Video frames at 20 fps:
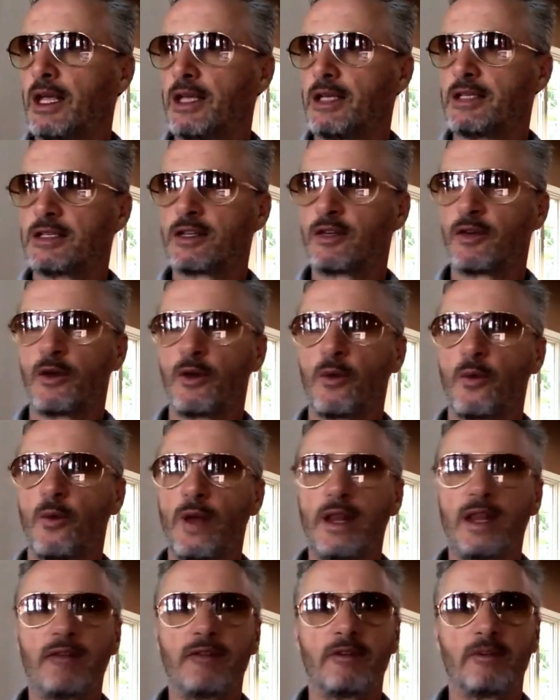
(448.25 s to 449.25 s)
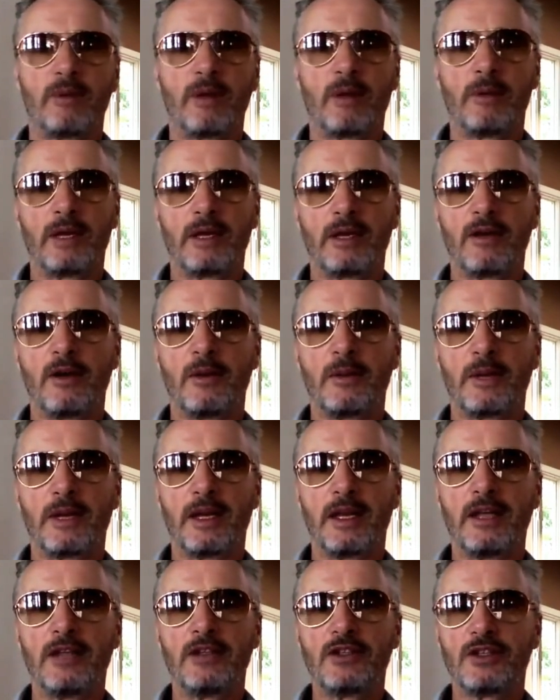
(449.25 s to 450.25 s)
going to win the Republican
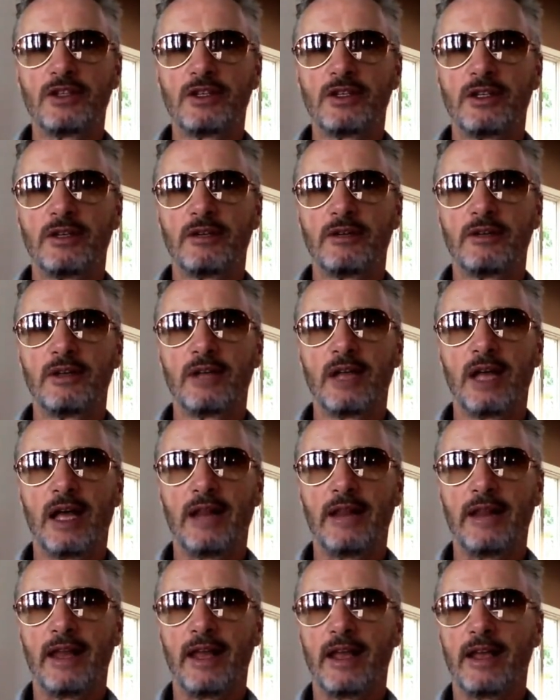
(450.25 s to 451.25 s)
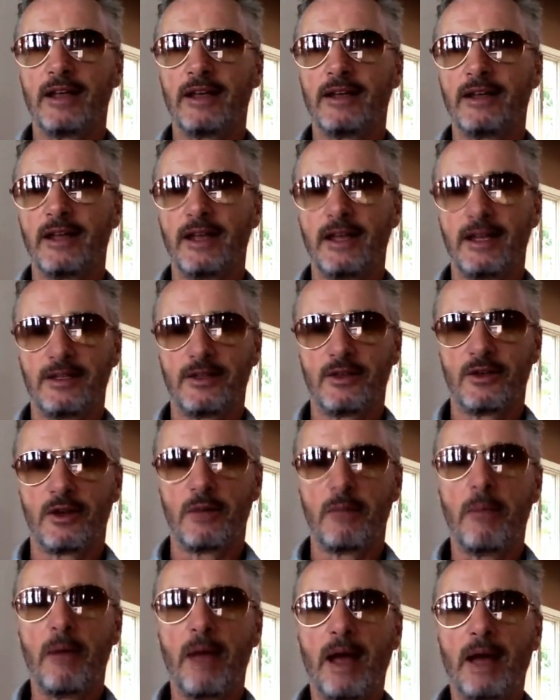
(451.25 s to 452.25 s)
nomination, and then he's going to
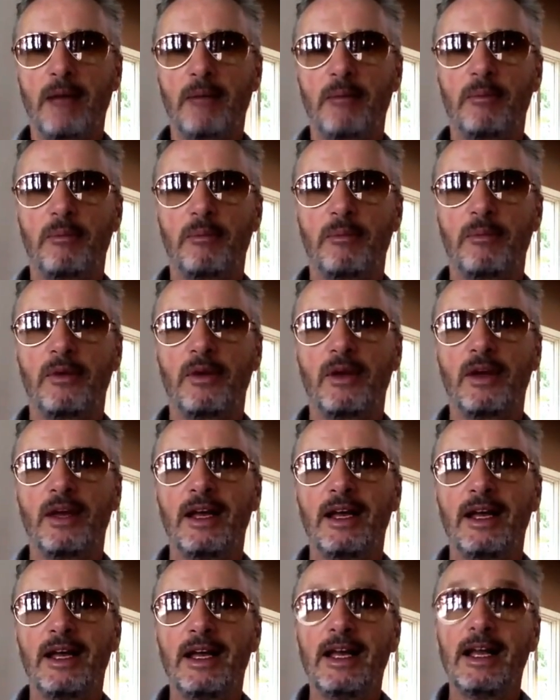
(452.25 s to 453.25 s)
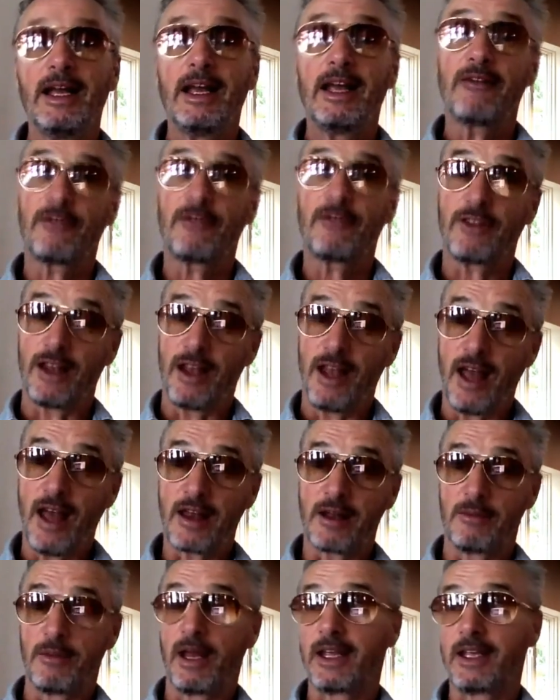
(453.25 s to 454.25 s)
back. If they let
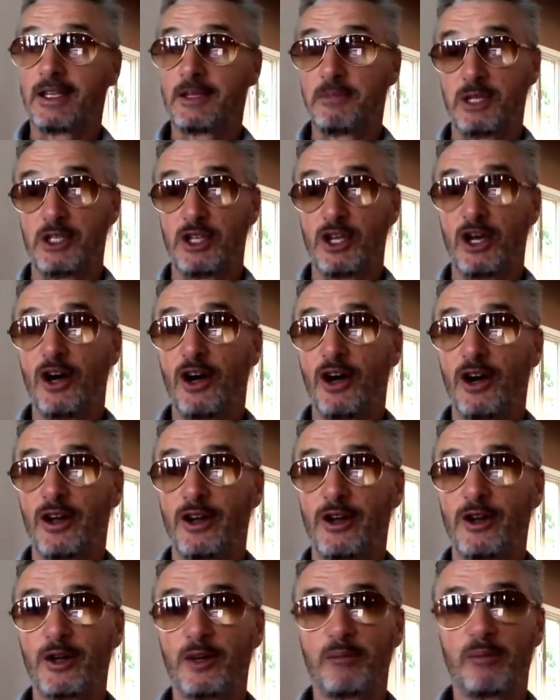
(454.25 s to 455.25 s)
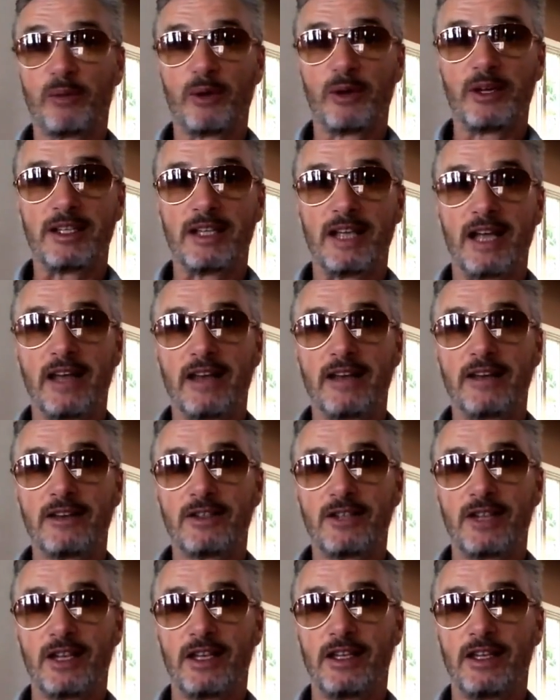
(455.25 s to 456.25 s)
him, it's bizarre. You look at Bernie
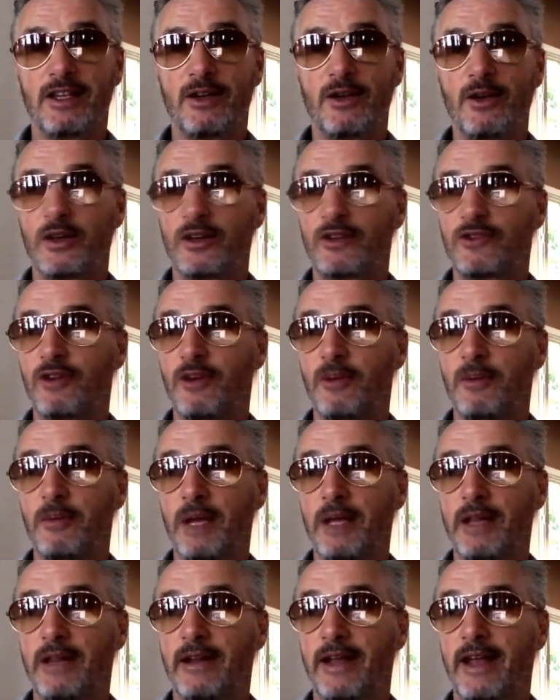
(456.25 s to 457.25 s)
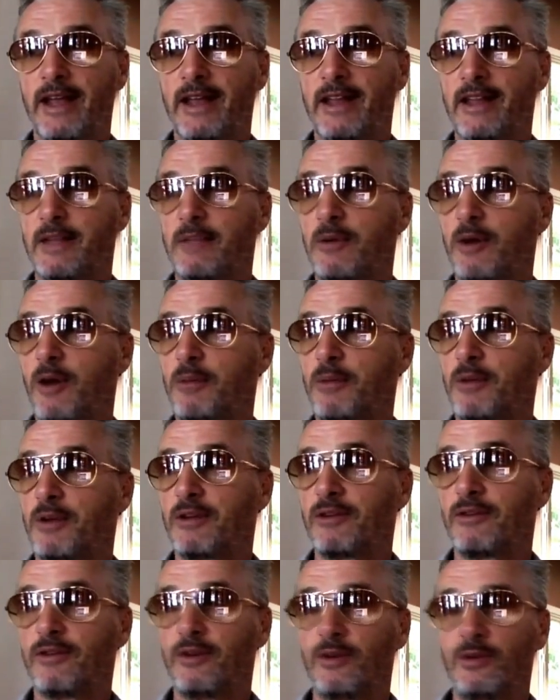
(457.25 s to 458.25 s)
Sanders and you look at Trump, and they're getting the
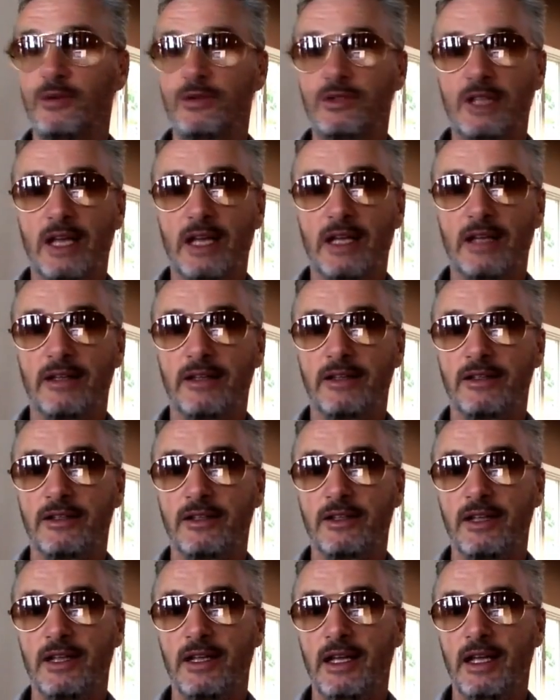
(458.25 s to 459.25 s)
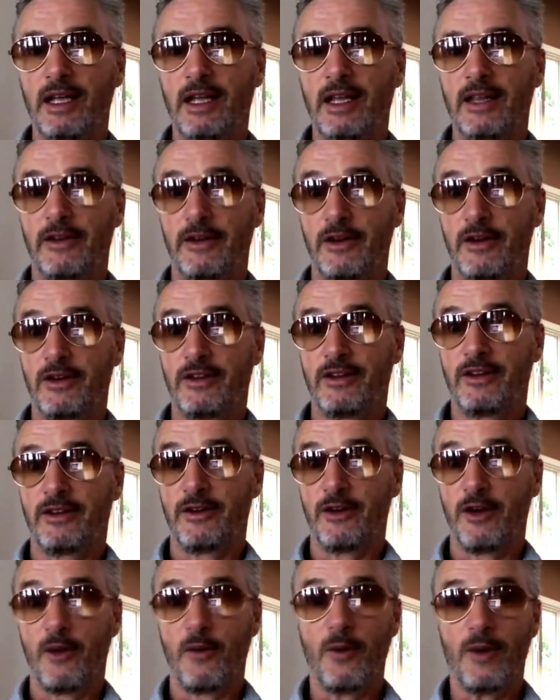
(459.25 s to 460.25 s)
popular vote, and
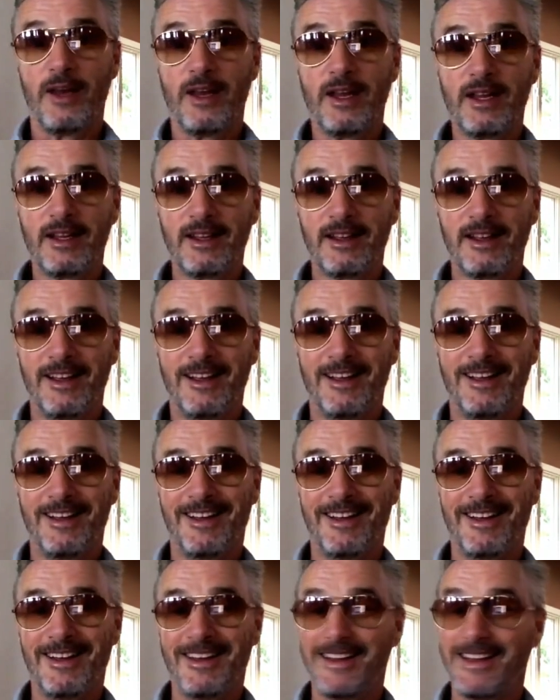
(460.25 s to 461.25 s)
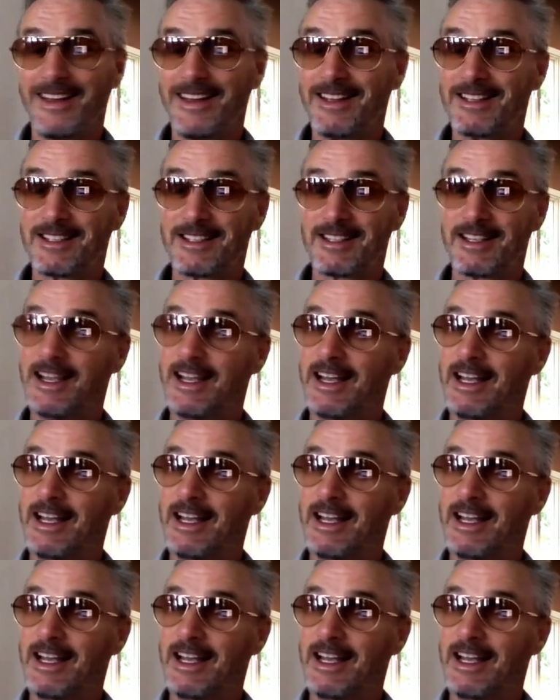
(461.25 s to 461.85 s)
they're not winning. It's